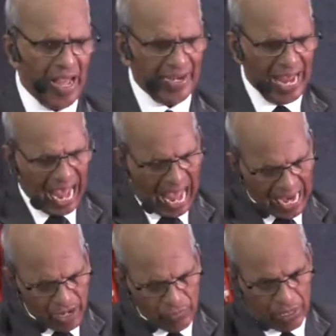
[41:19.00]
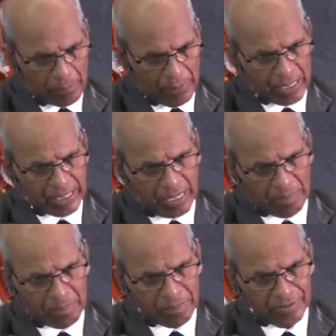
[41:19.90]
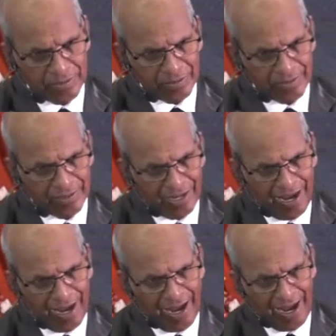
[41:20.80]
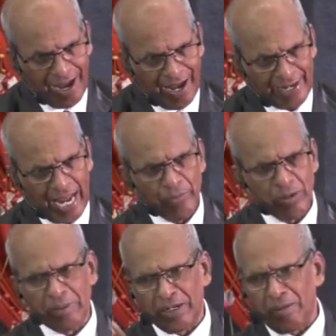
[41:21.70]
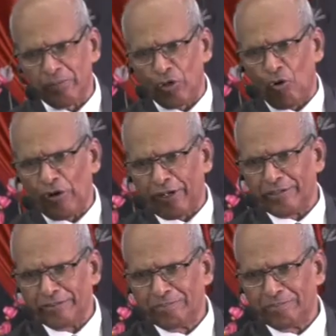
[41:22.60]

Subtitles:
and I will pick it up, and I will become the owner.